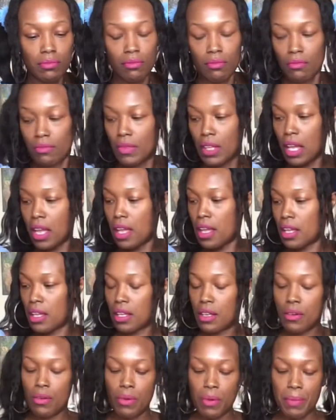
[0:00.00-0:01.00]

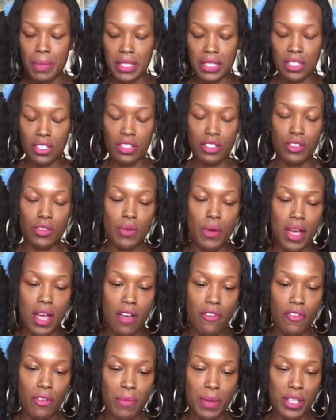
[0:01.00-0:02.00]
Okay, what message do you have
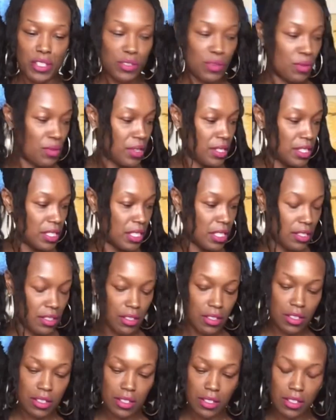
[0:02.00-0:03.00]
for my Taurans
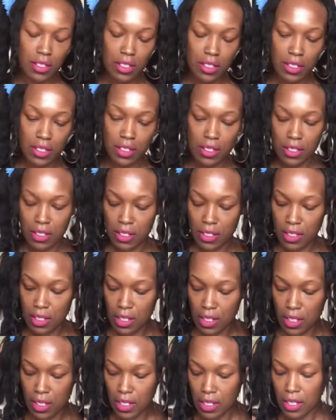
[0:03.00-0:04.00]
here?
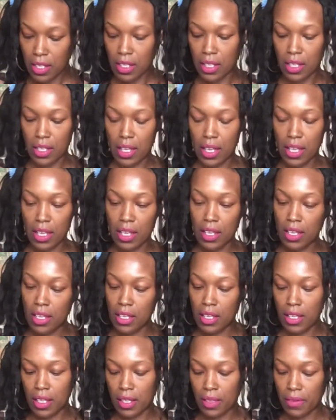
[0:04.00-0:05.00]

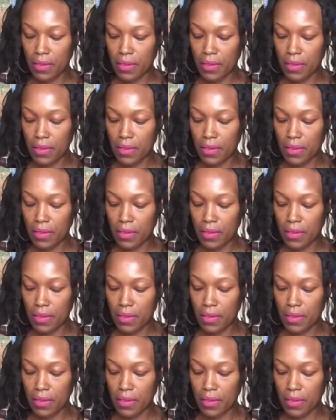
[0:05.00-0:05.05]
Okay.